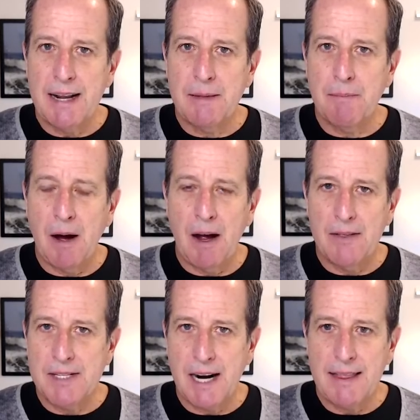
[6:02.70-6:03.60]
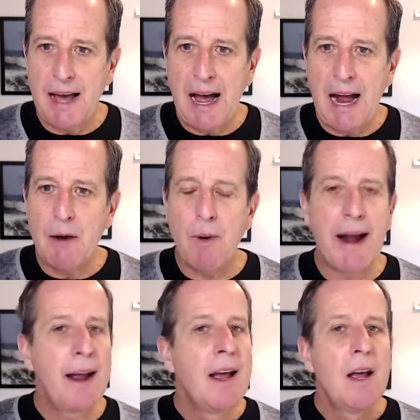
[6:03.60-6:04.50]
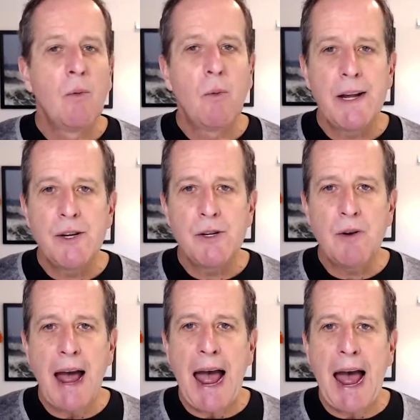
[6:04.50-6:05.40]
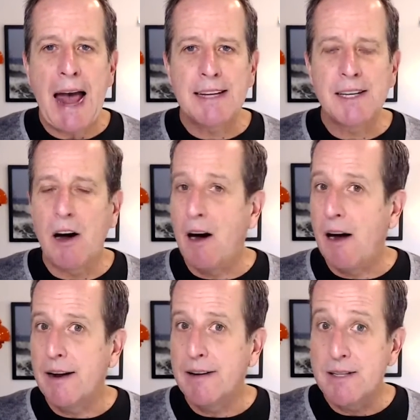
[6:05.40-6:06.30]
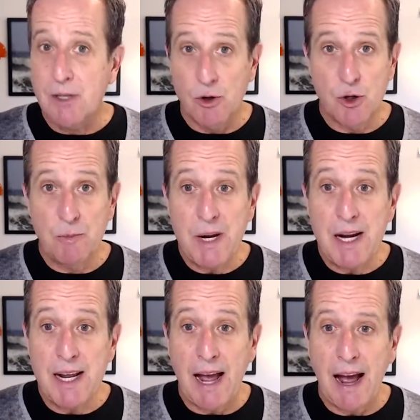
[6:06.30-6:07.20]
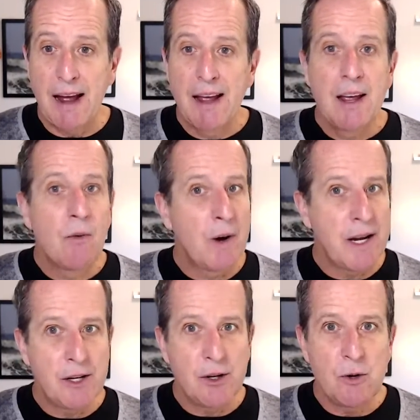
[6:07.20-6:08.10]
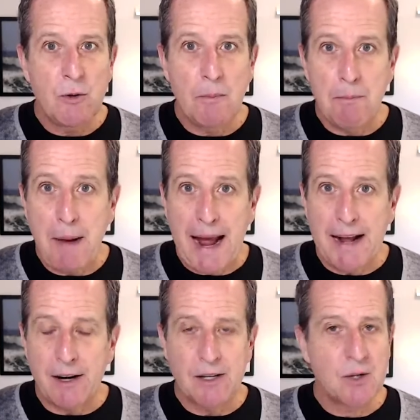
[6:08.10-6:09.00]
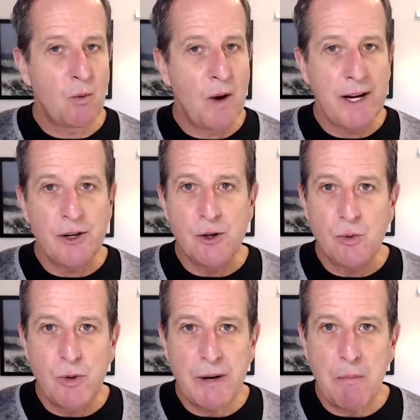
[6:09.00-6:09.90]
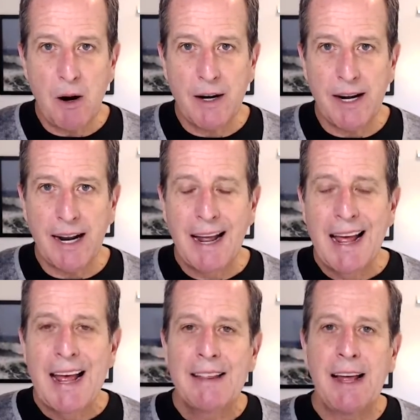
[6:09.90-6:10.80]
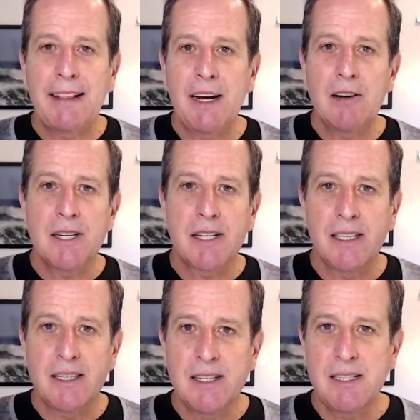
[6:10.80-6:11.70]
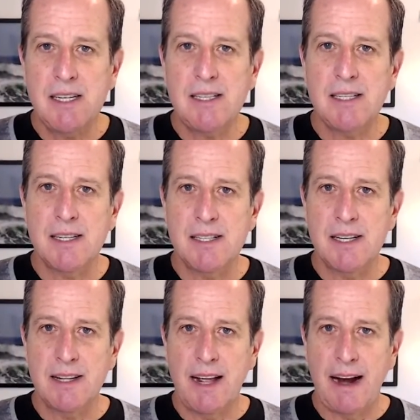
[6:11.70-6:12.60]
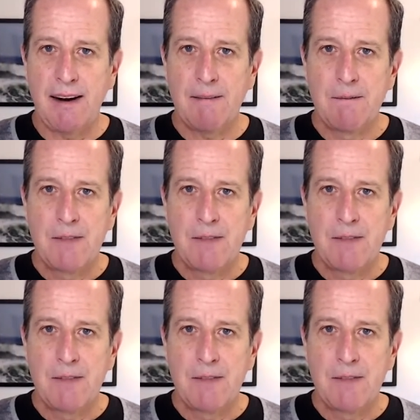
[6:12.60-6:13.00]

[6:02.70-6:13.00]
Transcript: the on the side of the highway, when you do ads on social media, when you do banners, when you do remarketing, that there is a consistency there